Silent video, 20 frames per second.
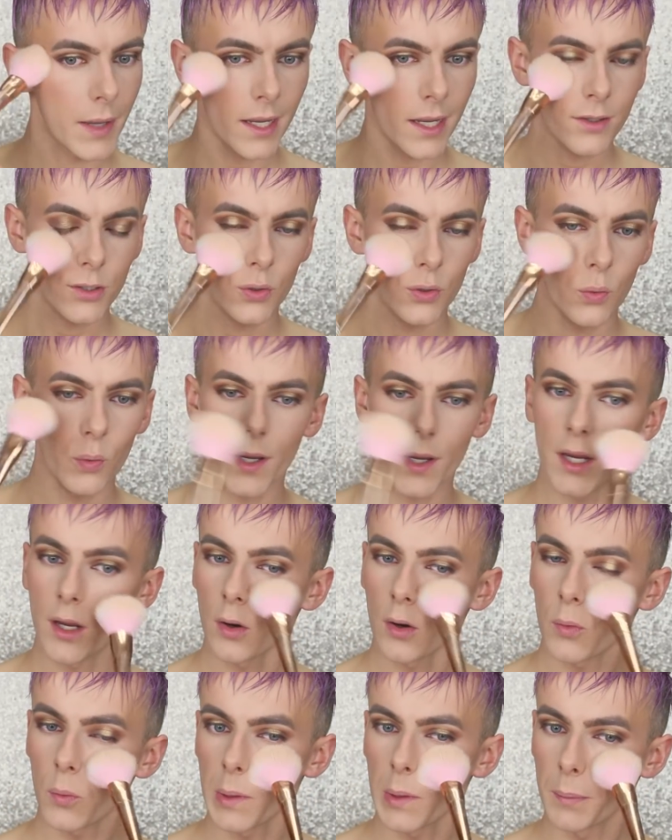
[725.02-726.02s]
back to
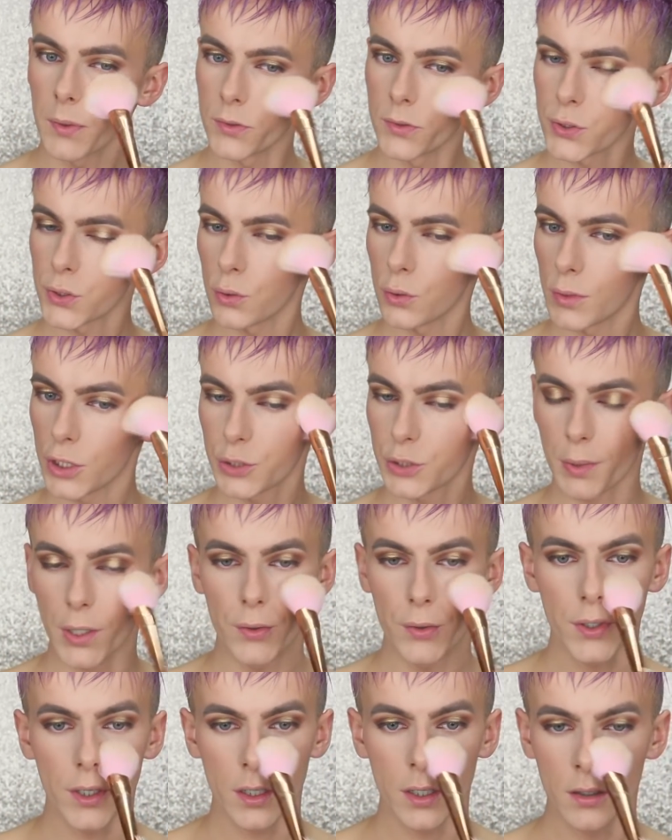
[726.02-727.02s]
where we put so much
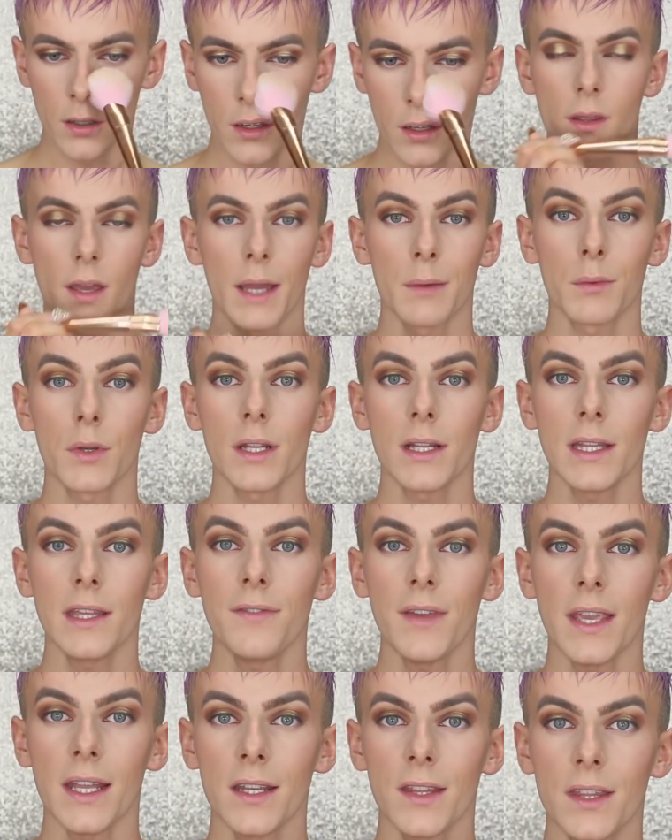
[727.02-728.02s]
powder. I'm going to
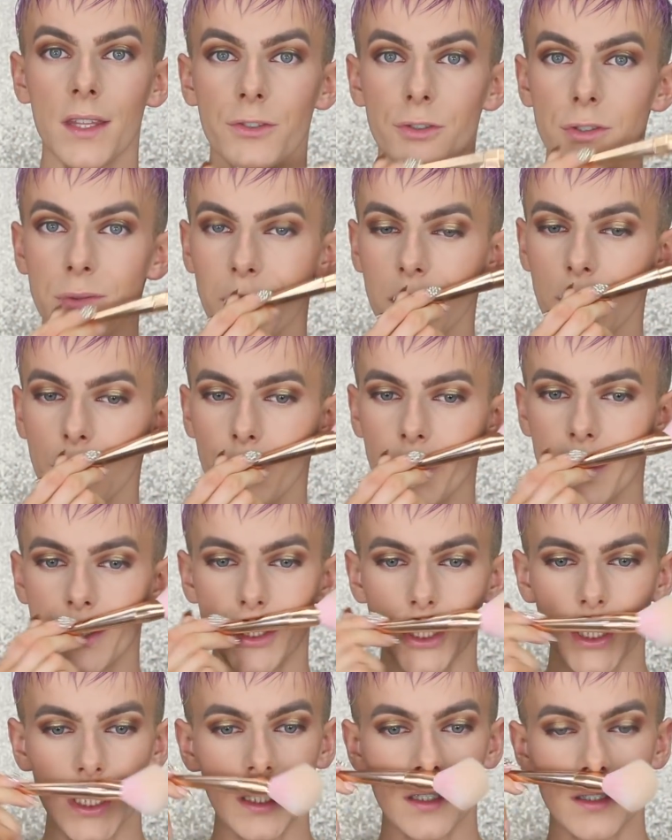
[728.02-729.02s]
leave anything just below the
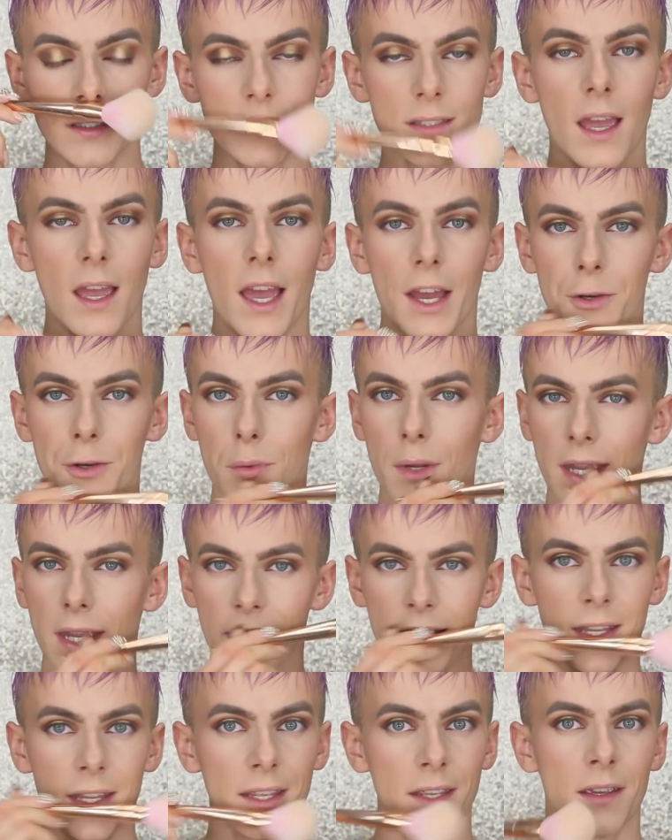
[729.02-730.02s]
cheeks, I don't want
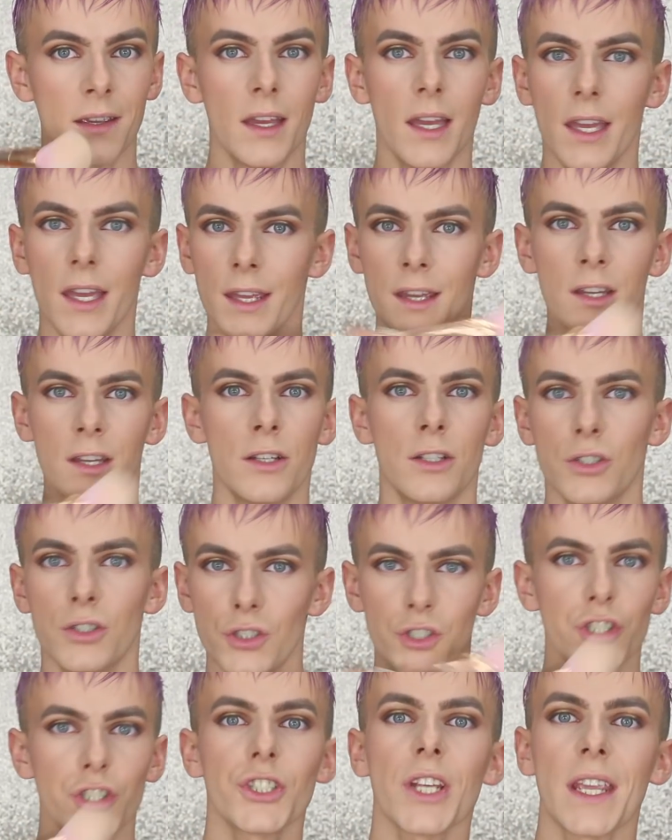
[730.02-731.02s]
any
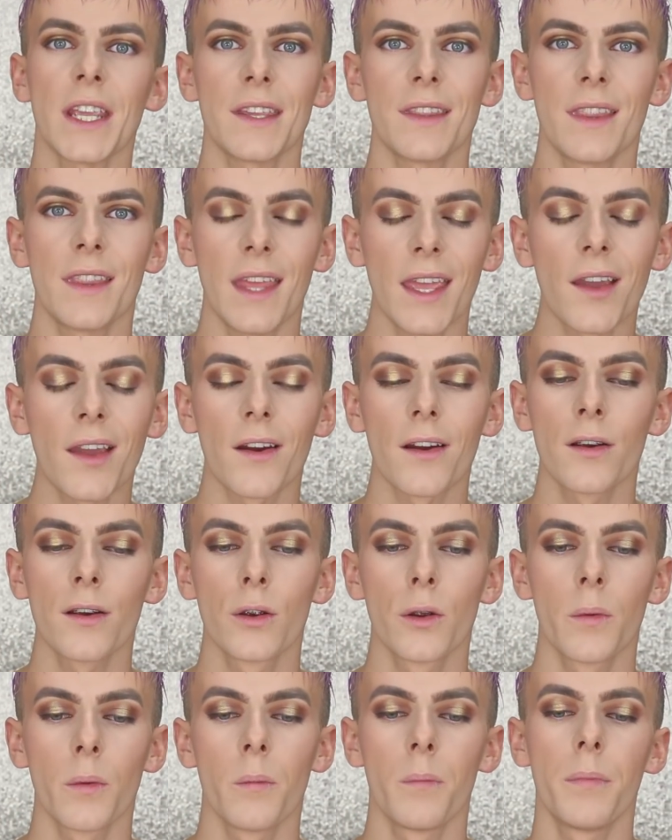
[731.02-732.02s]
shine there,
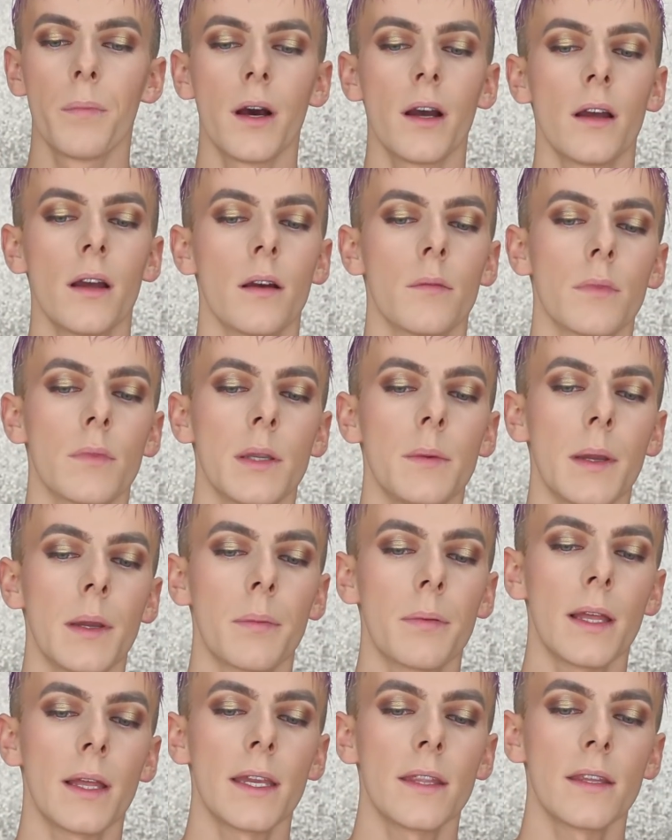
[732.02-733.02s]
but I'm going to be
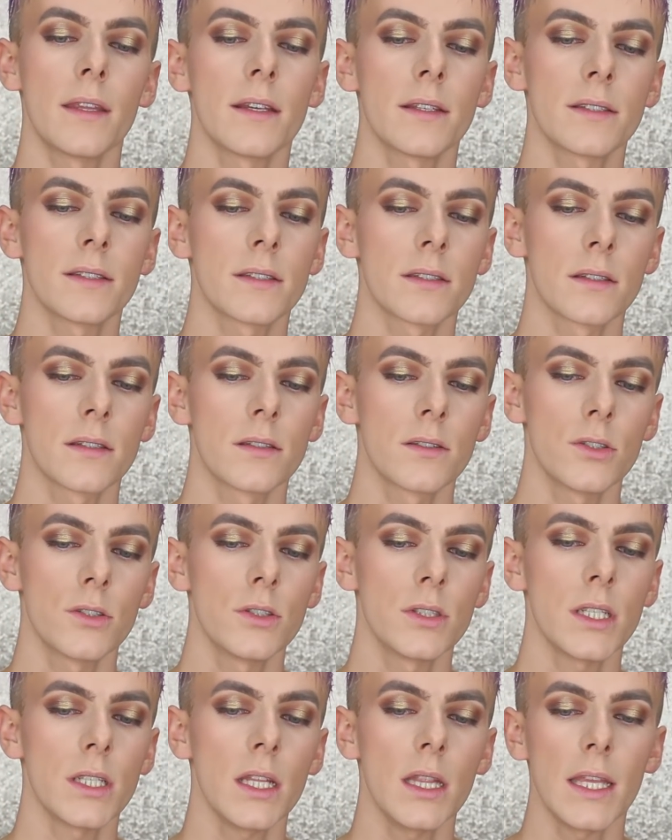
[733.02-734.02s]
applying this,
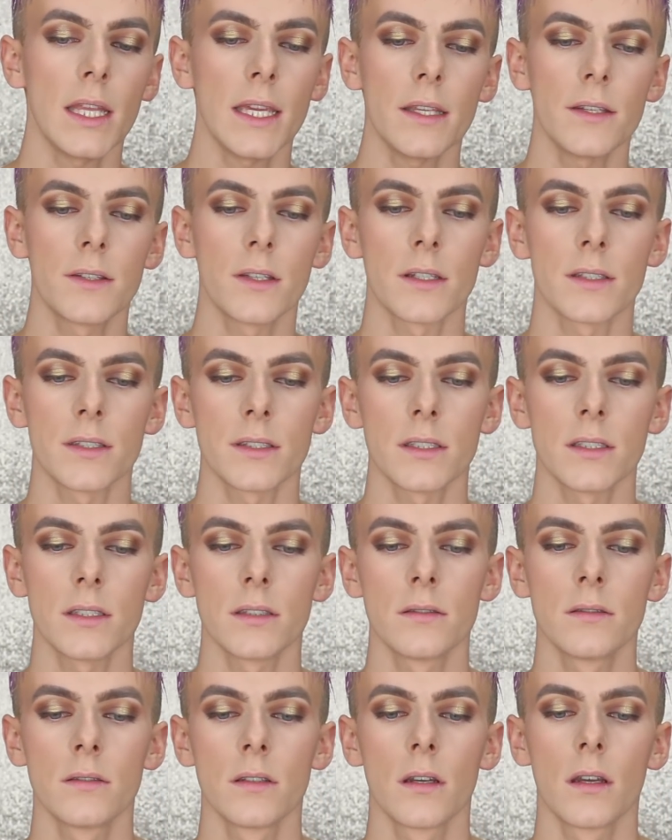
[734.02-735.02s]
just a light
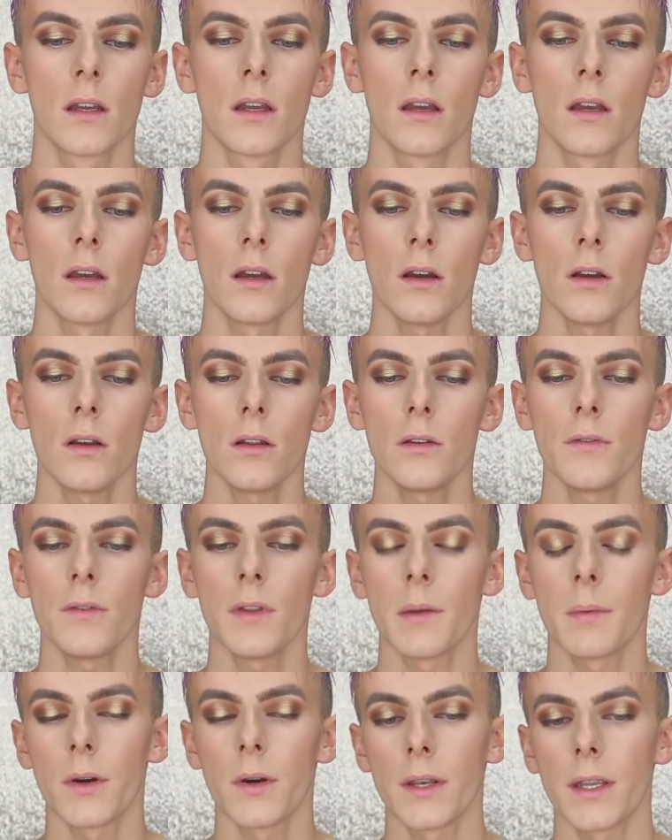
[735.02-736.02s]
dusting all over
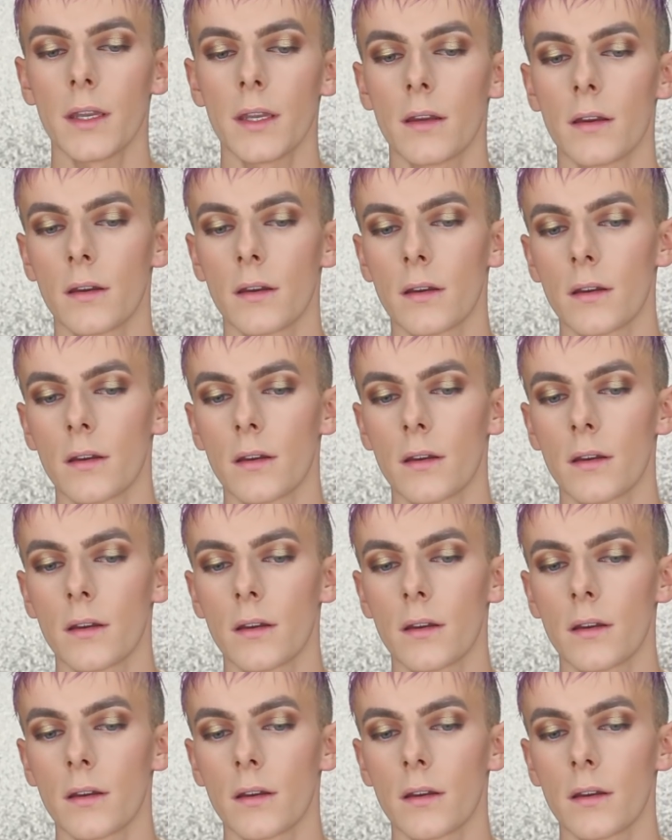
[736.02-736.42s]
the body.